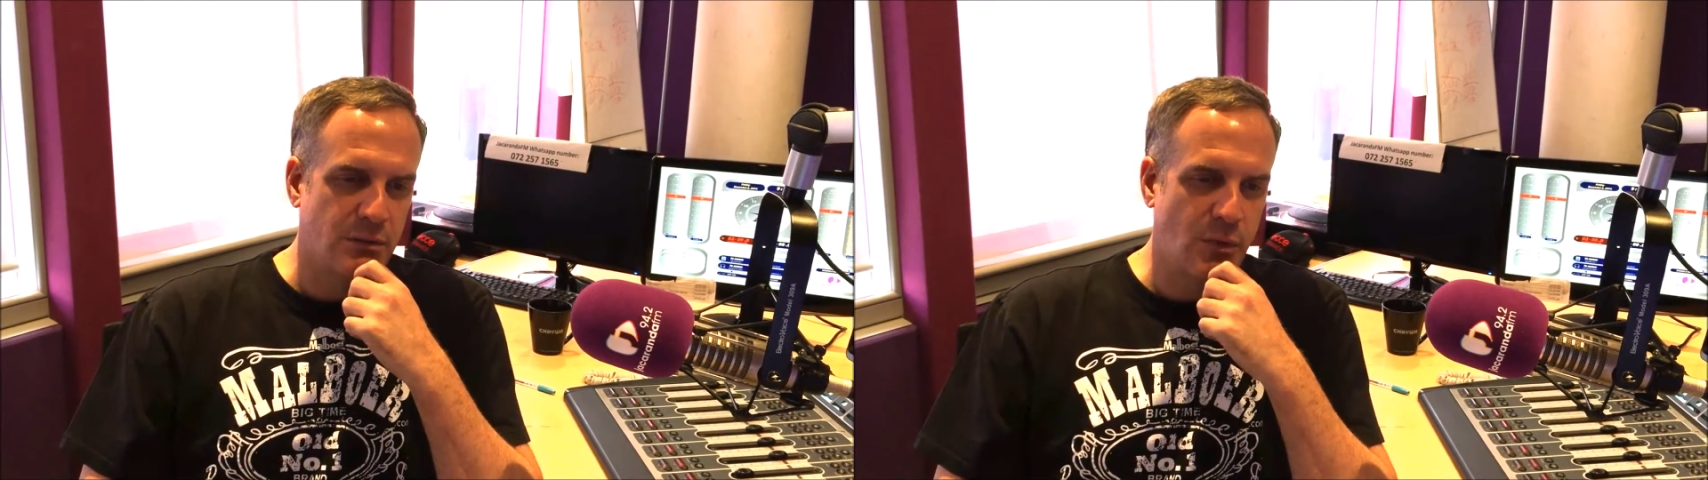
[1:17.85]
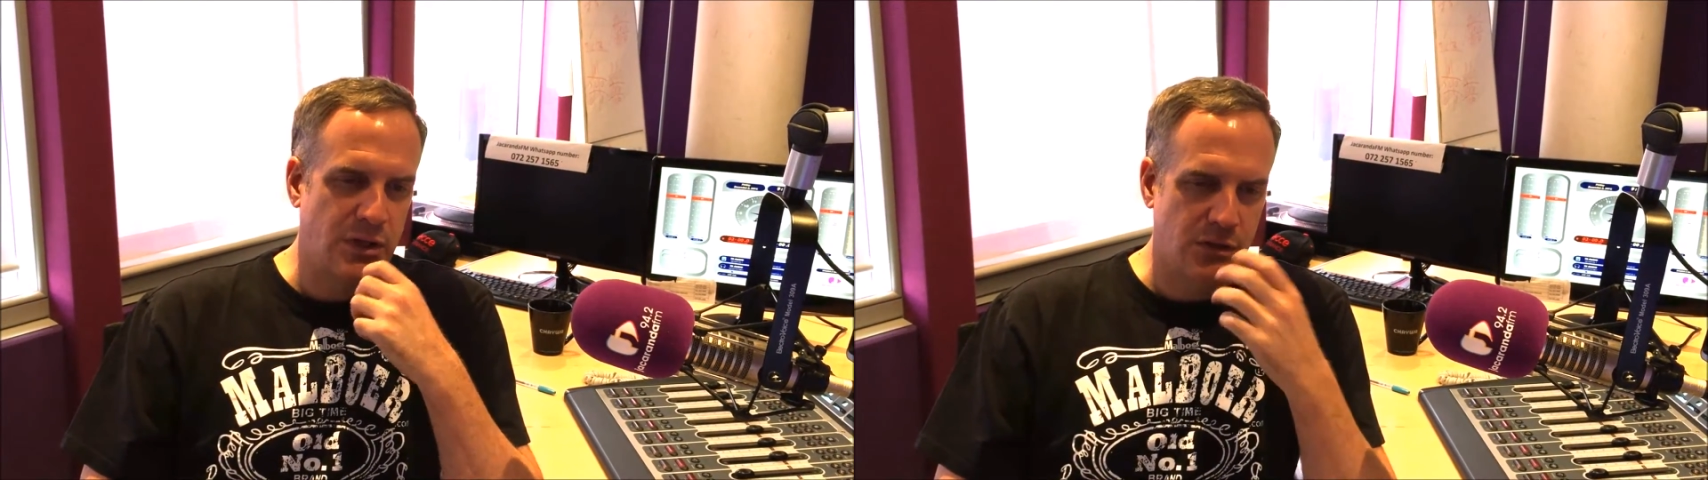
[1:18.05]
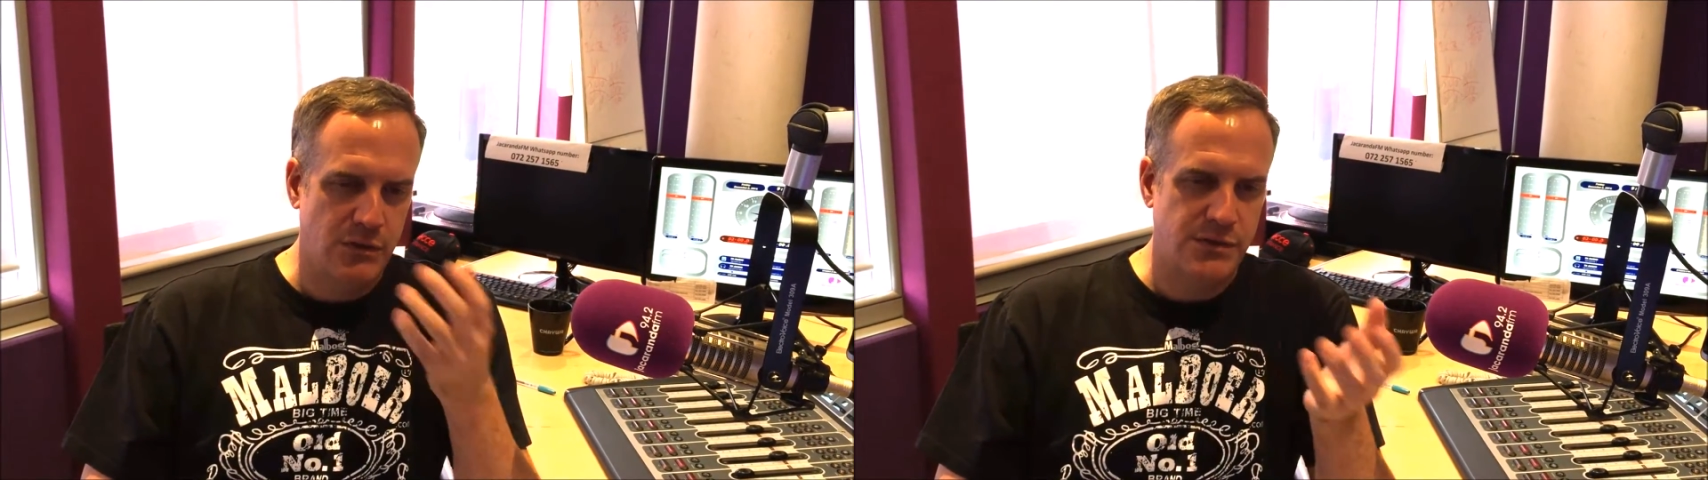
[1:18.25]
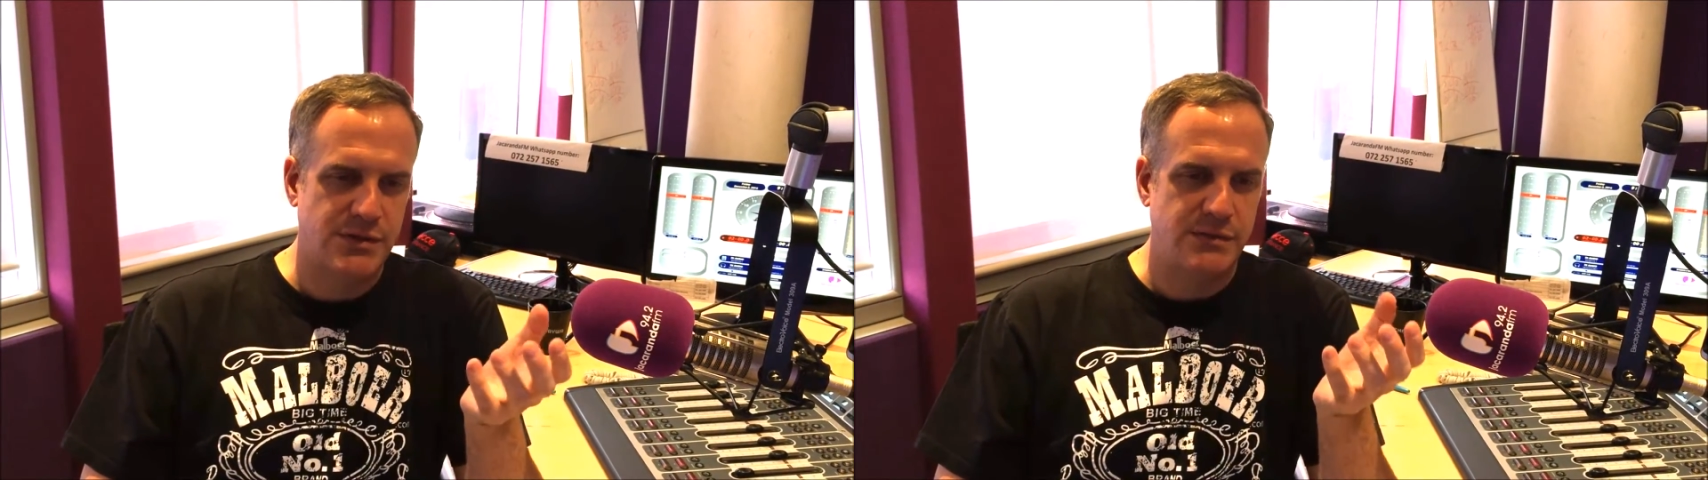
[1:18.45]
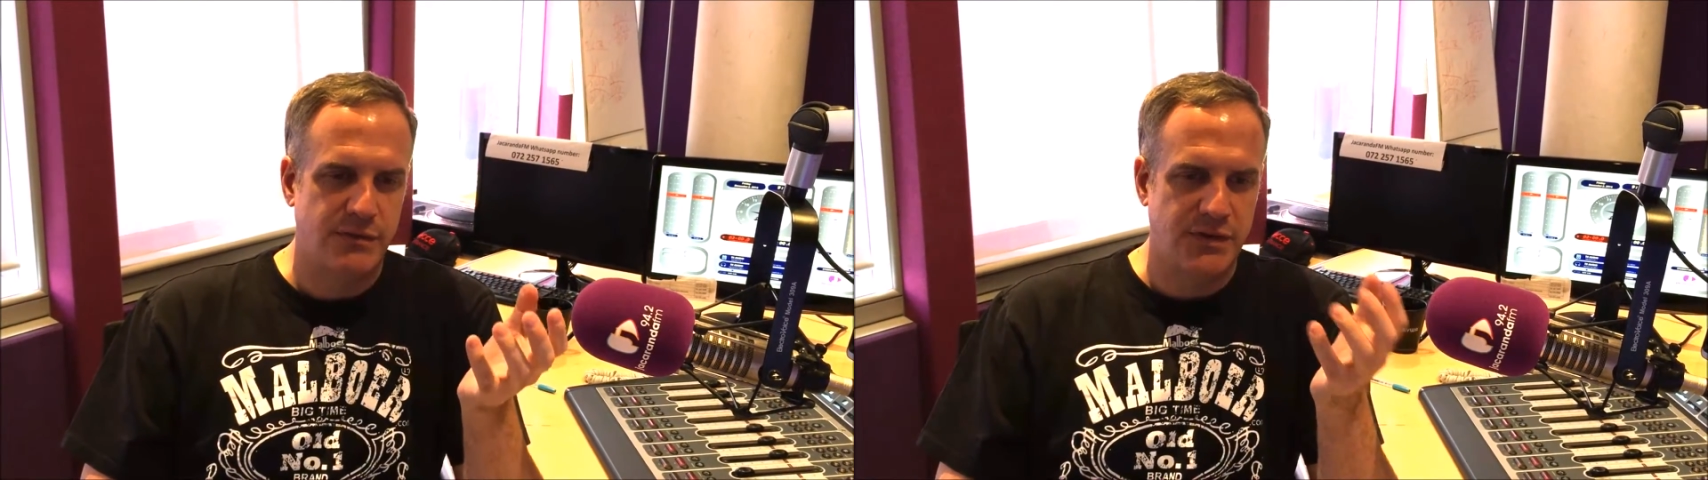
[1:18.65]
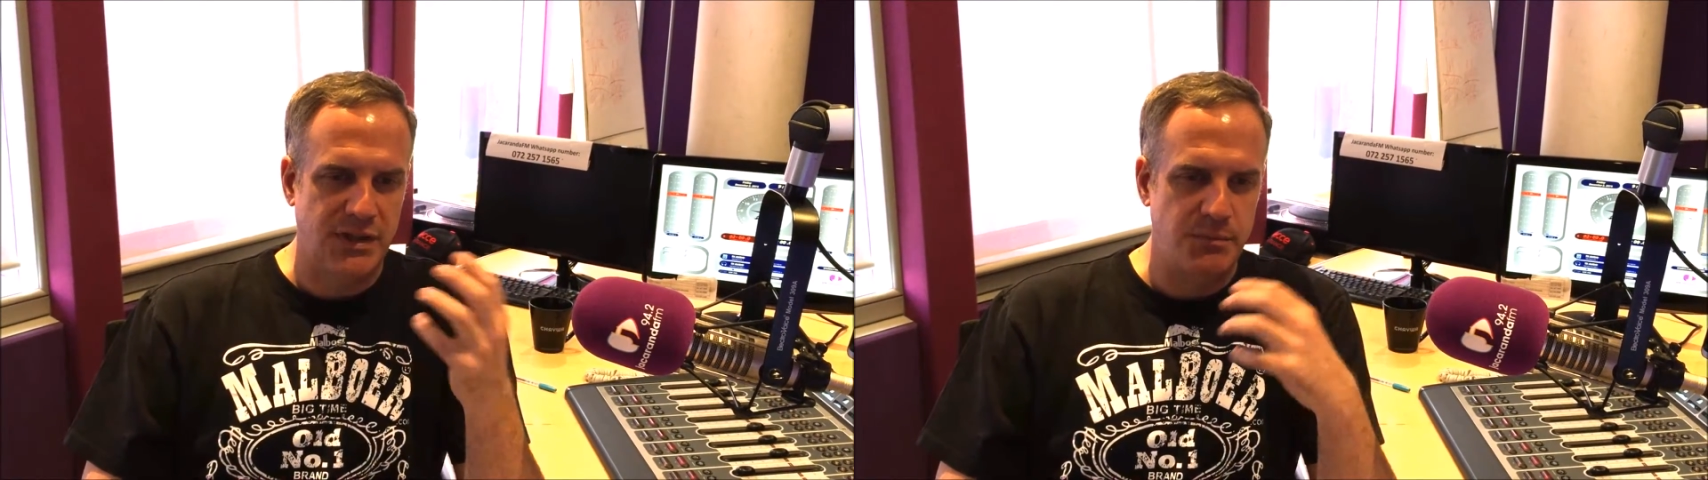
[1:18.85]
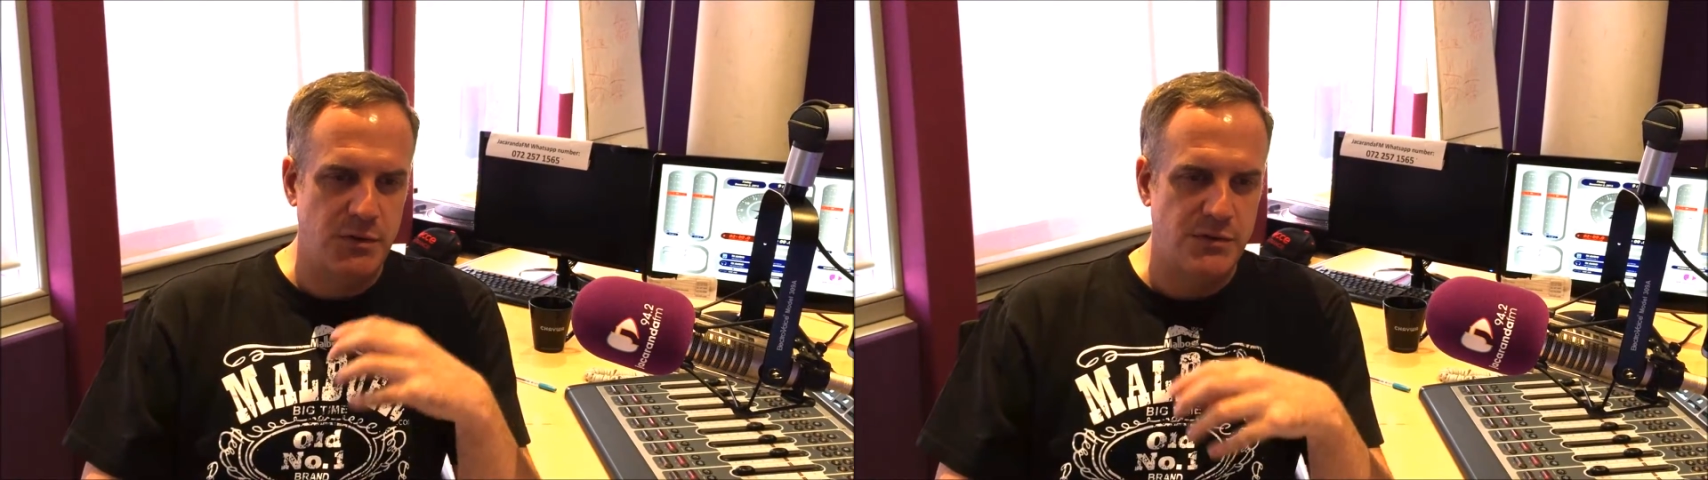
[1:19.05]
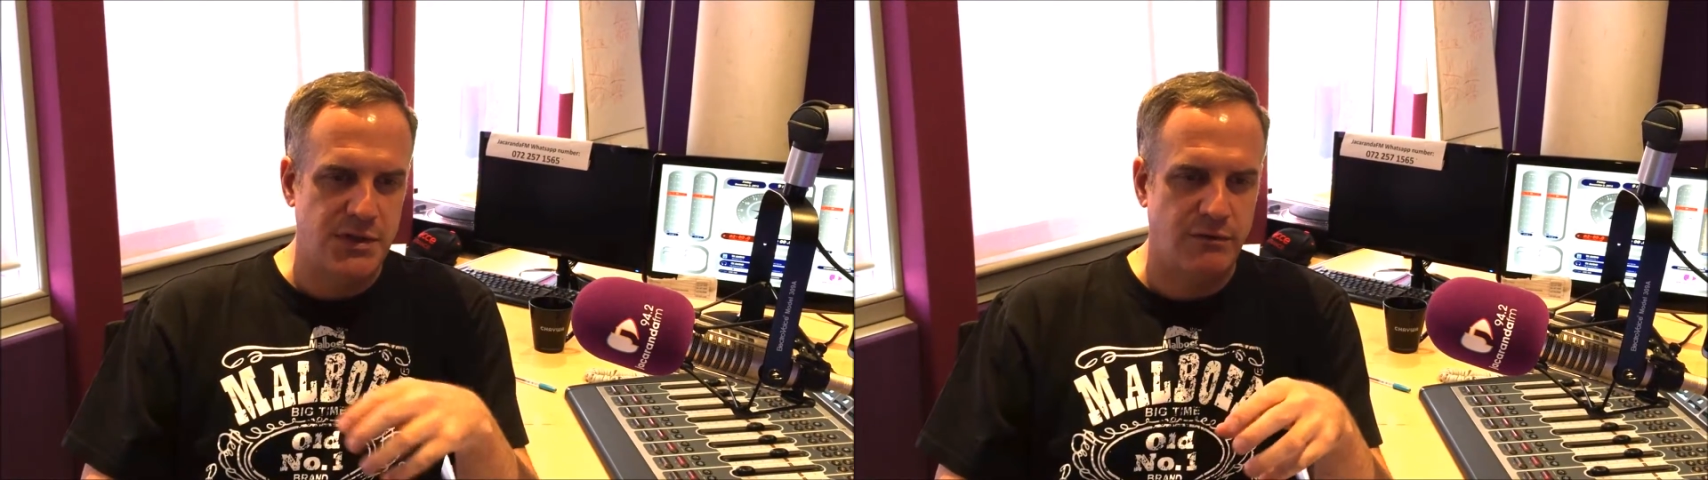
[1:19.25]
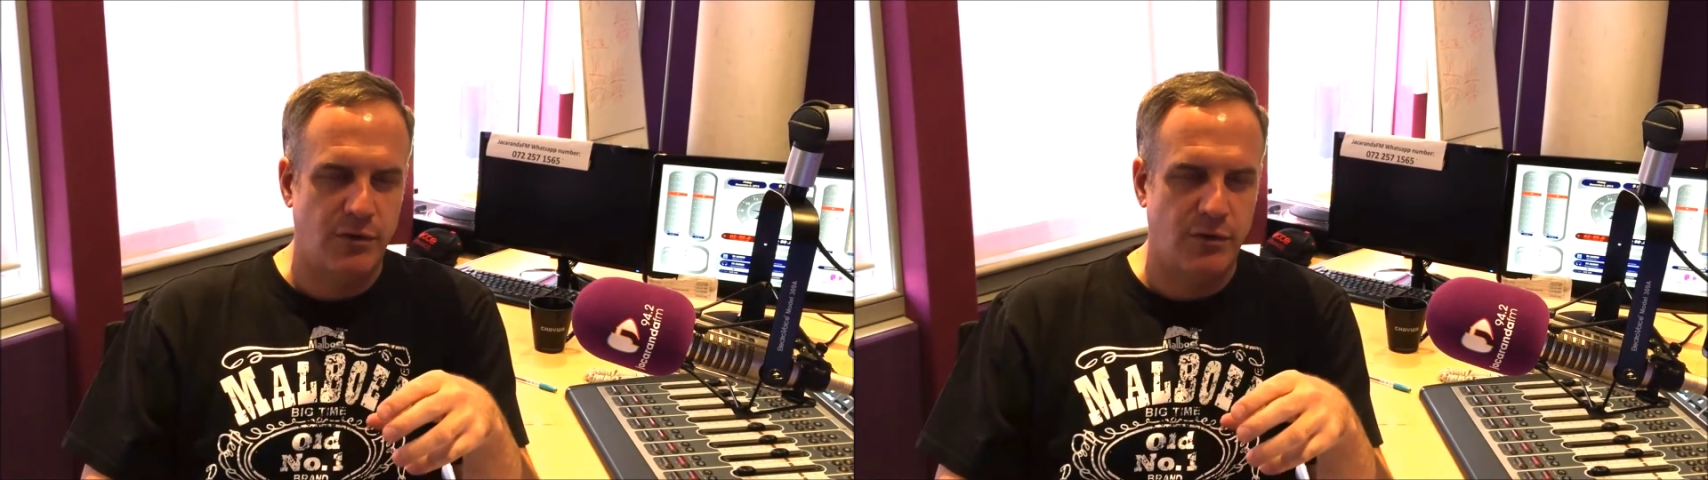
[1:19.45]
used theme music